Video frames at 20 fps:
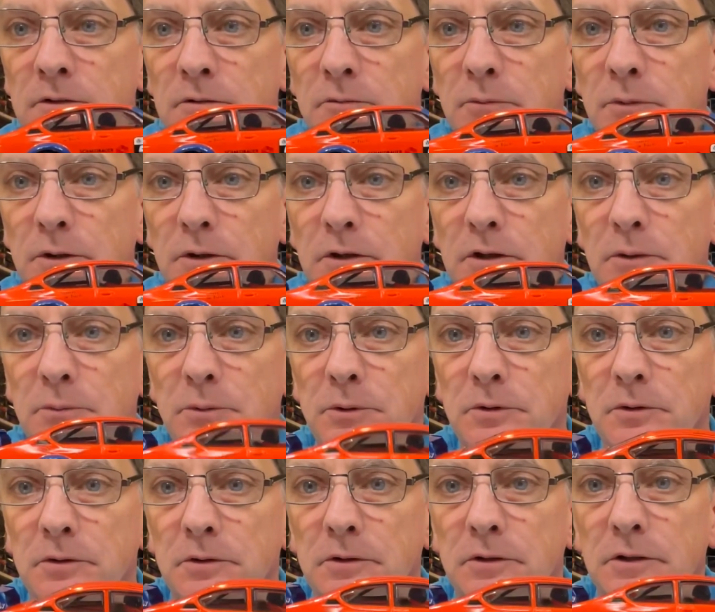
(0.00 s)
Put a couple
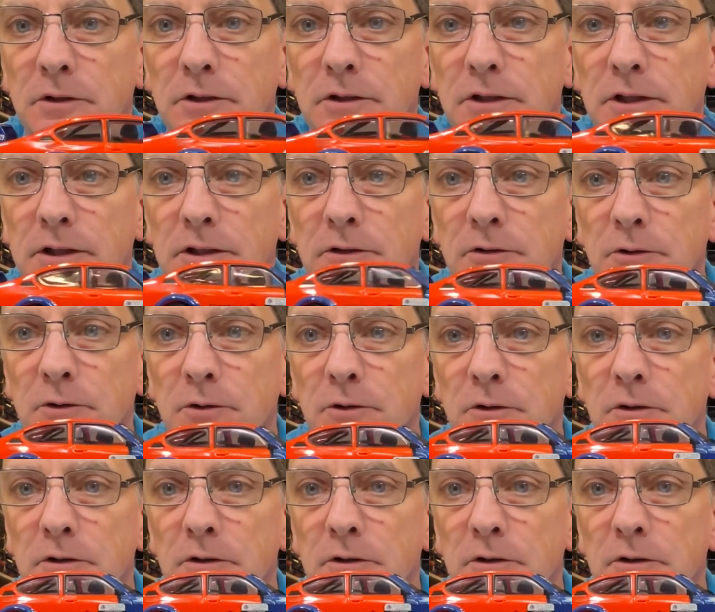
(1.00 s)
Jaeger